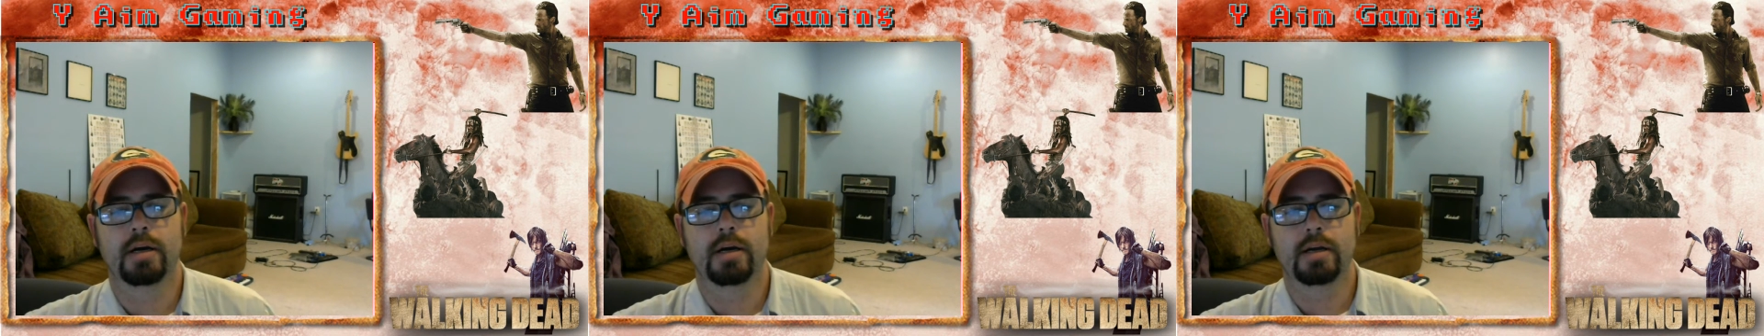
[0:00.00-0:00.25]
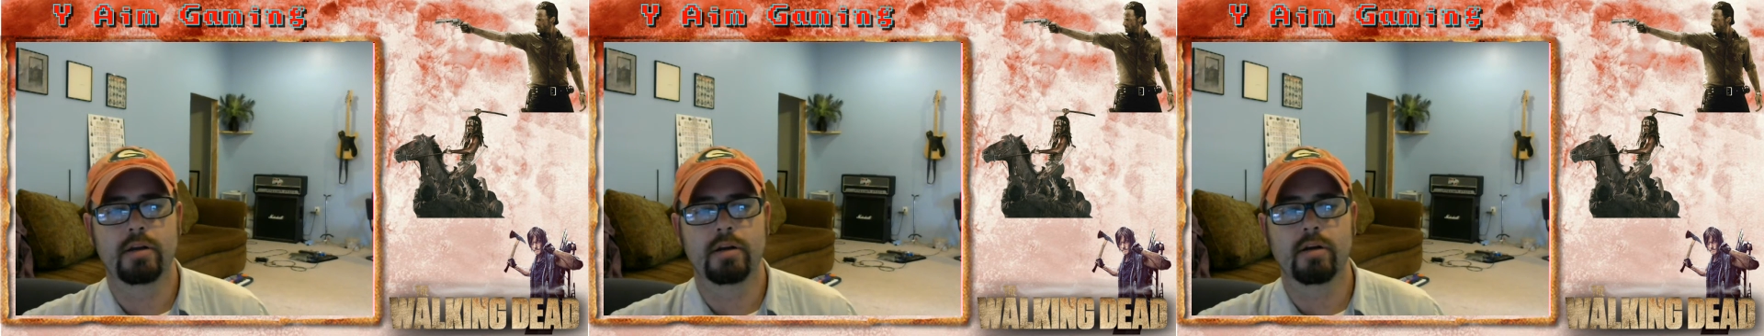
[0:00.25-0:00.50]

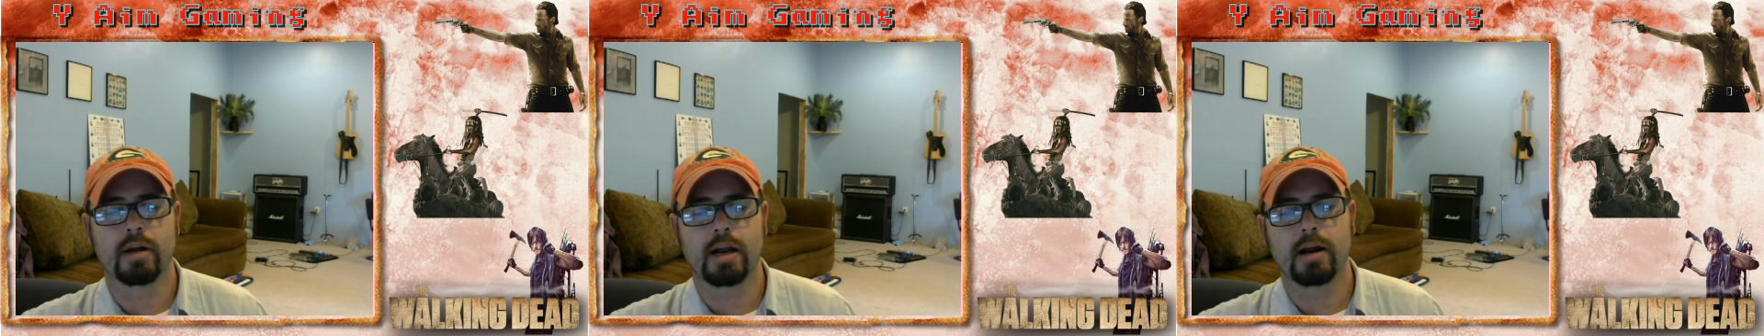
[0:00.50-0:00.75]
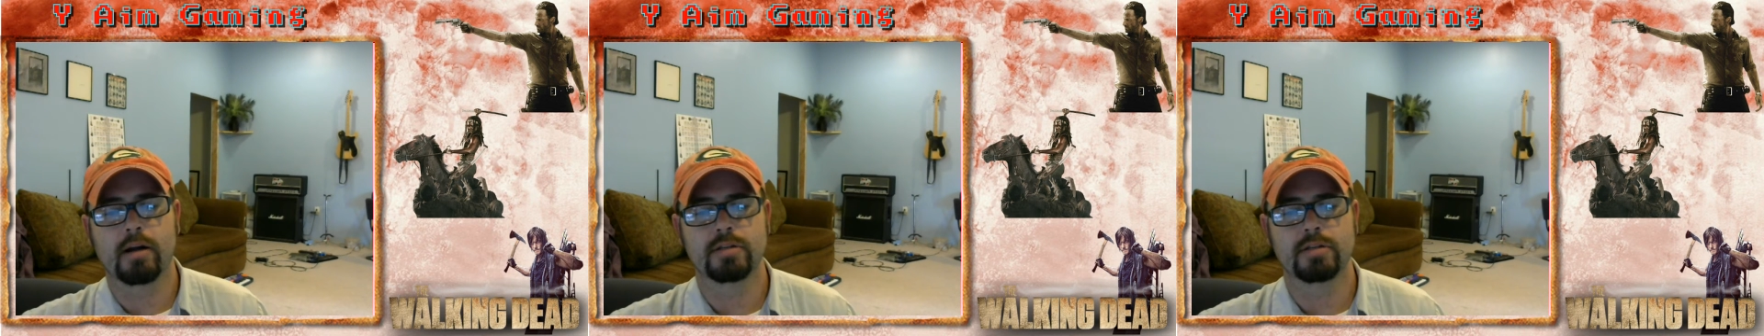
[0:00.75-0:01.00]
You hear
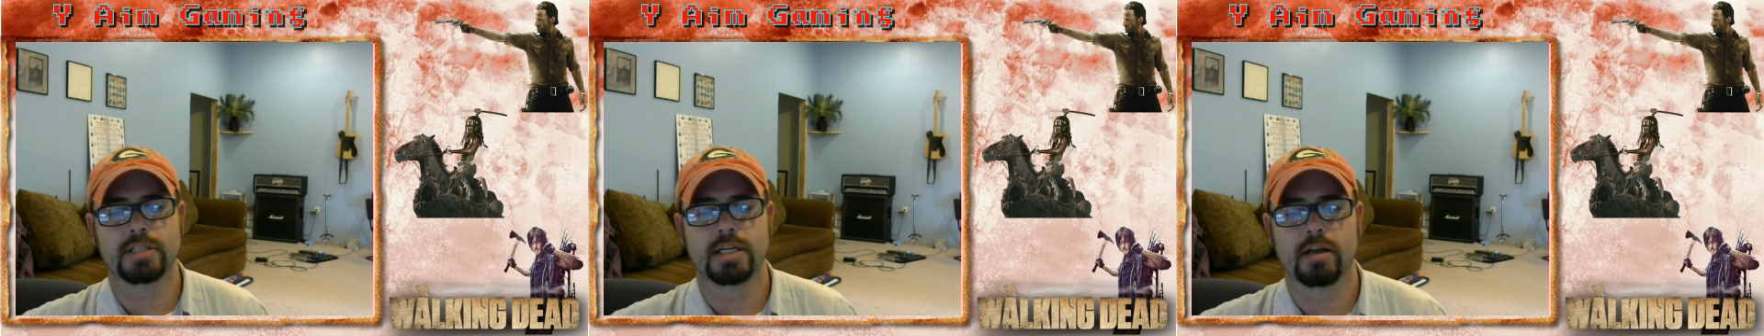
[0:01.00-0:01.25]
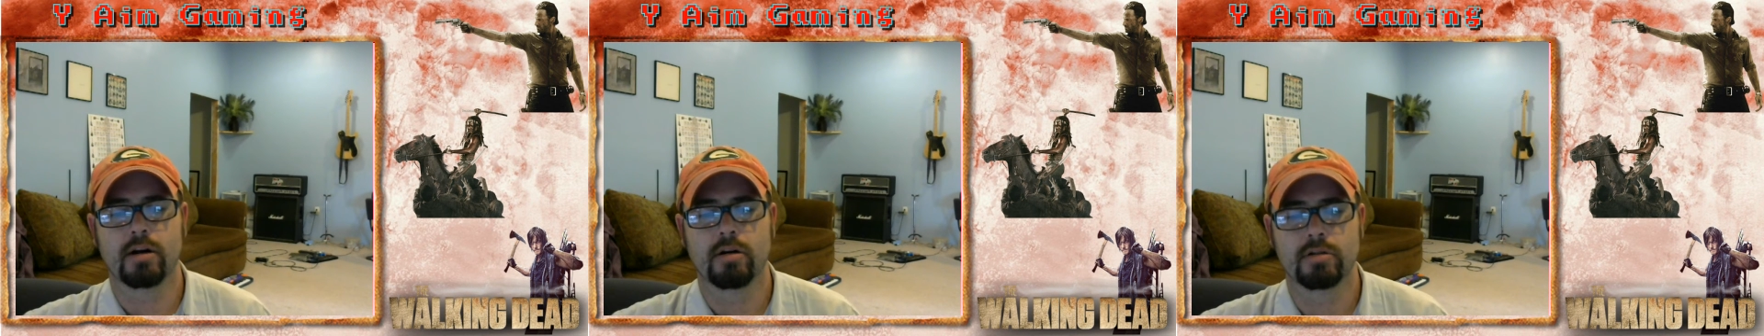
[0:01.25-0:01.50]
Carol
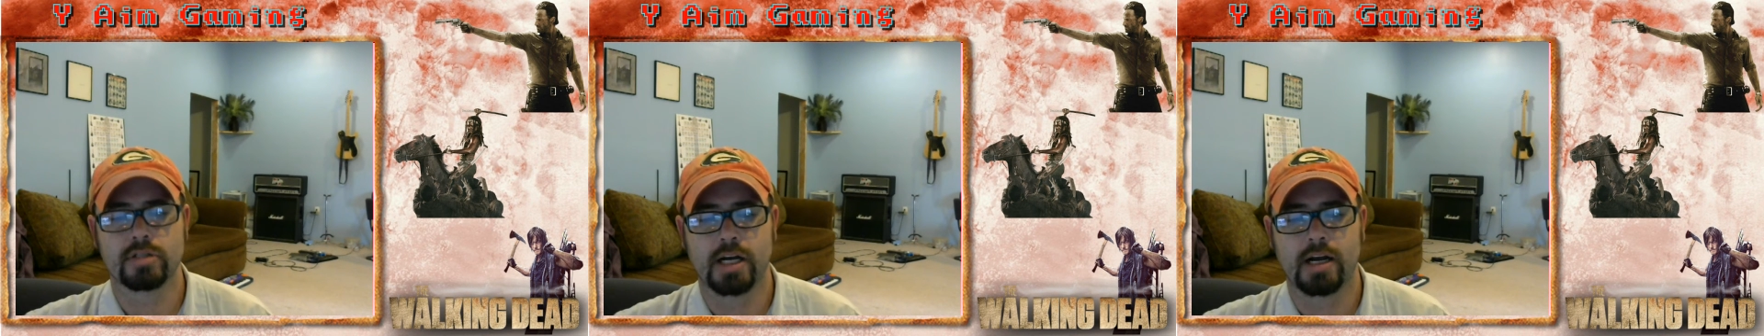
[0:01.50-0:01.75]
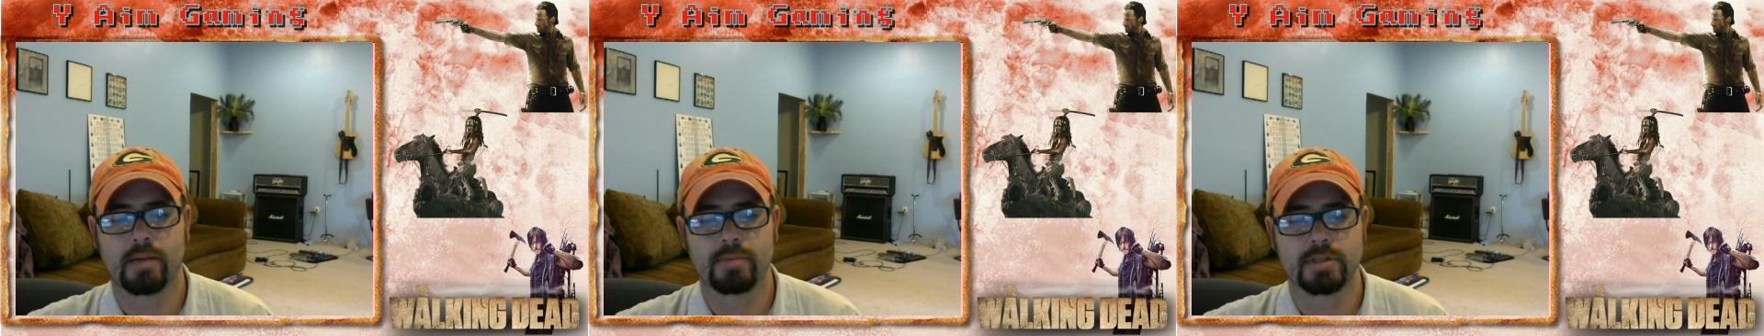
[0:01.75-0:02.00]
say that her
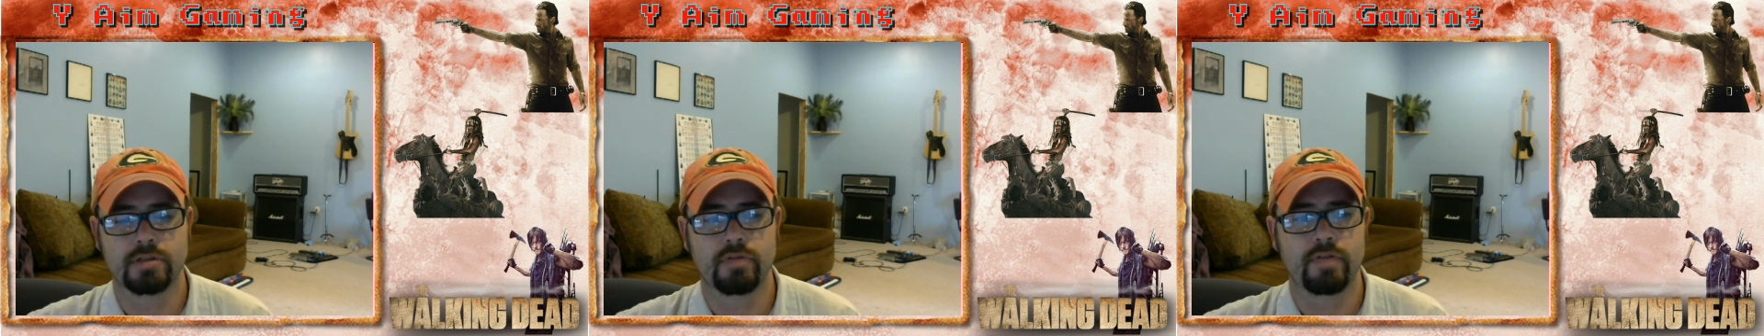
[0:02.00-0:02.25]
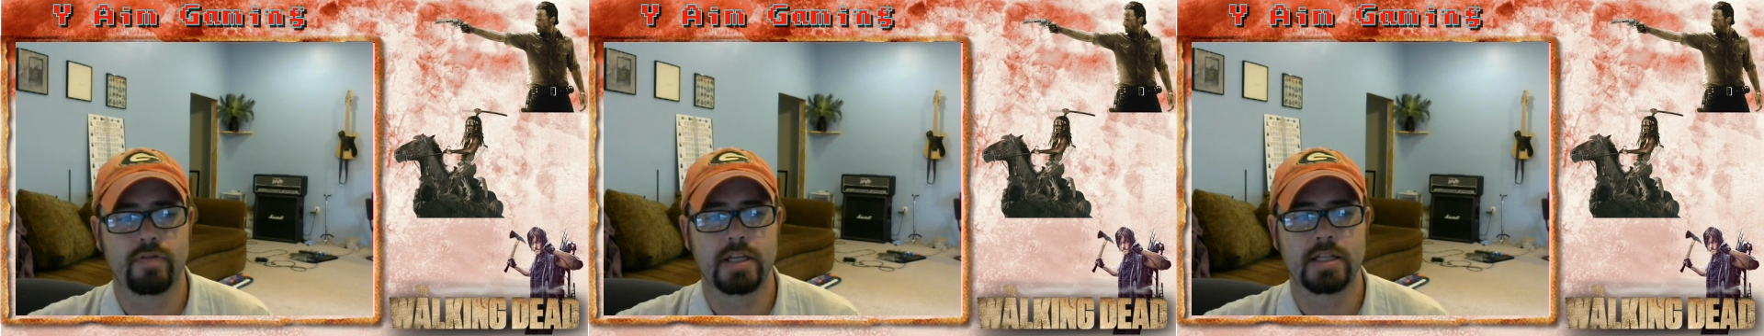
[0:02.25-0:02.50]
job is
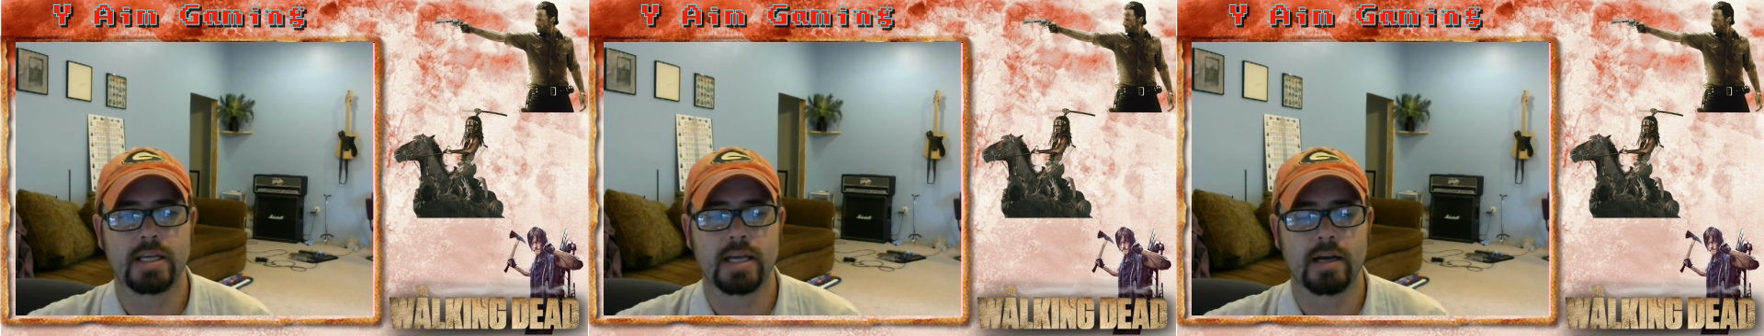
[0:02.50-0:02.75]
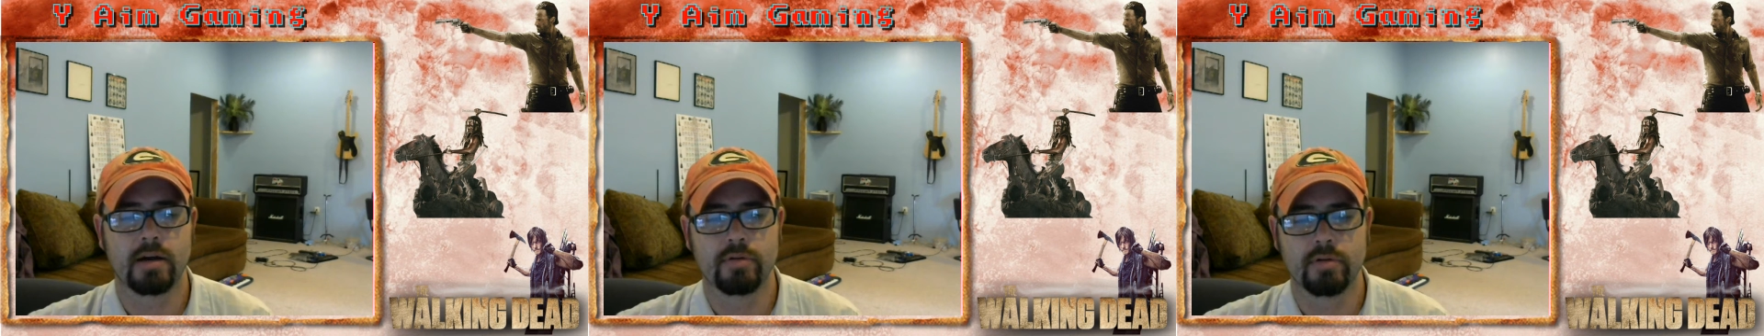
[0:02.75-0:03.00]
to feed
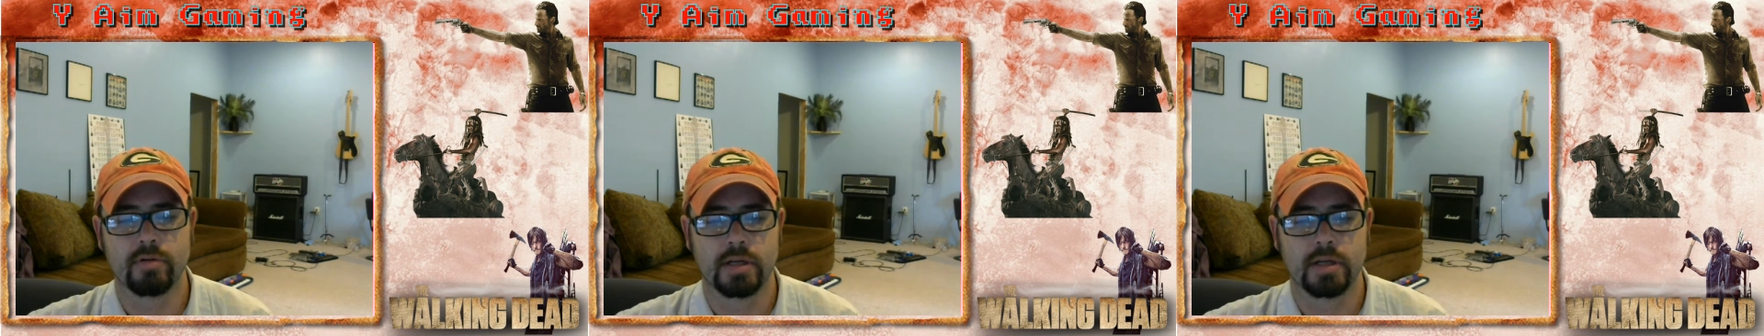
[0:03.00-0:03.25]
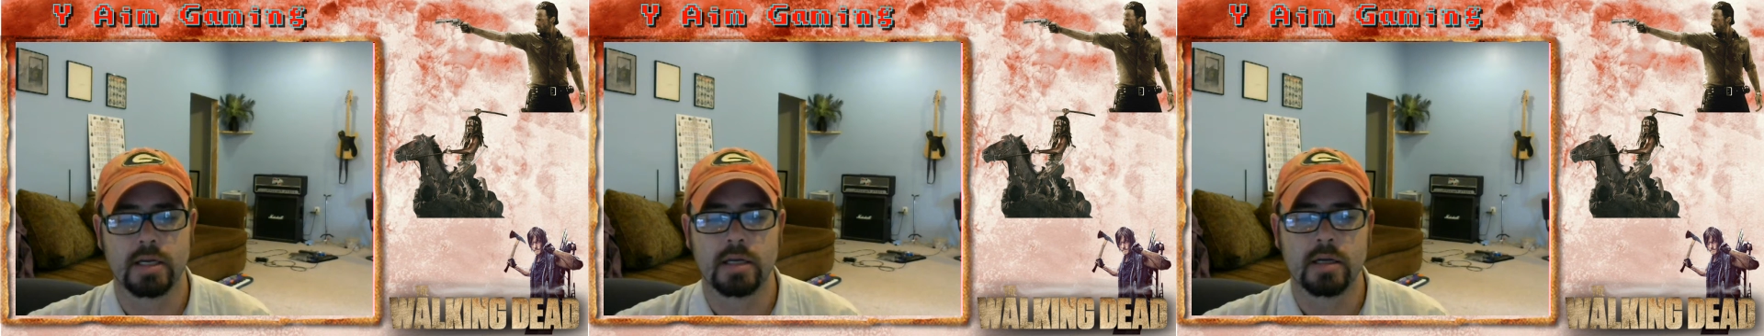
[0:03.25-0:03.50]
the
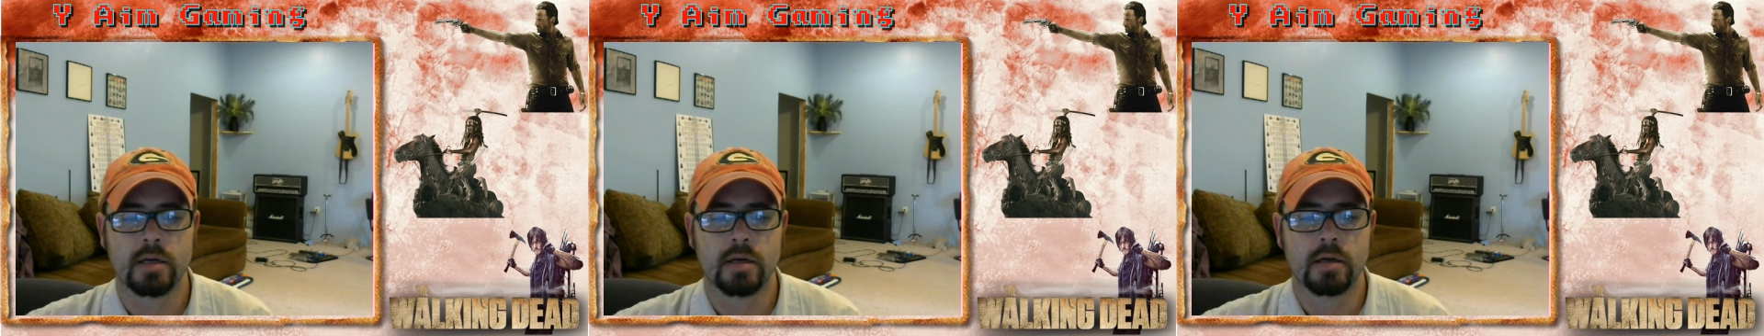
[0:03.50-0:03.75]
elderly.